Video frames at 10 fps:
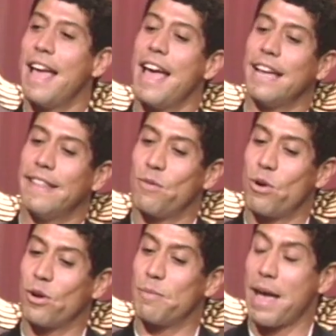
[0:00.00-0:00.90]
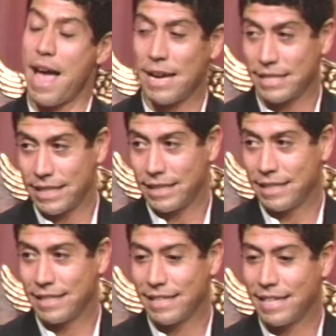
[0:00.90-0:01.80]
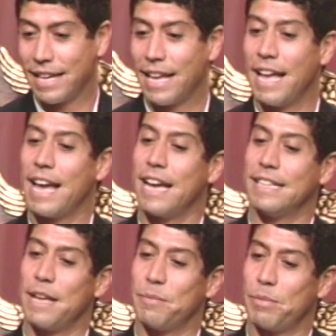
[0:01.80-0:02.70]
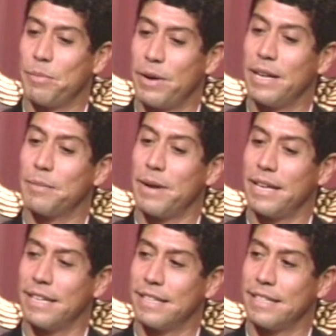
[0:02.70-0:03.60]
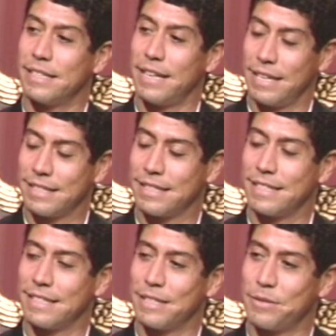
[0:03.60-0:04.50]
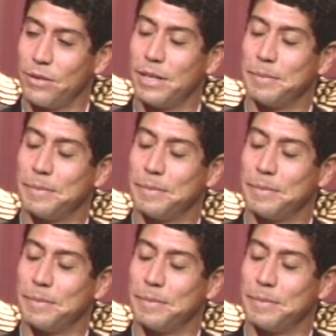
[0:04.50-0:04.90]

and I work on my acting, and I'm preparing my uh, next uh, film.